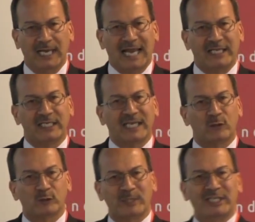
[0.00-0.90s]
Adding
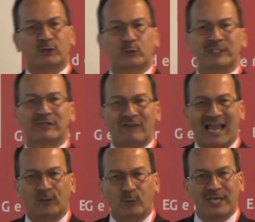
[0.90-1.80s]
accountability through the
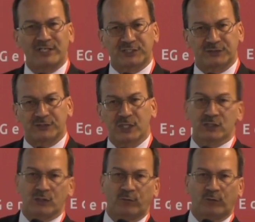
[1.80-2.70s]
evaluations.
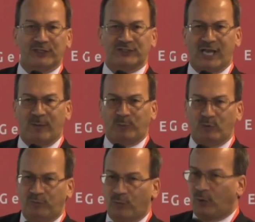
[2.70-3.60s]
So, for
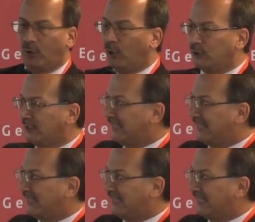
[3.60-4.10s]
example, for all the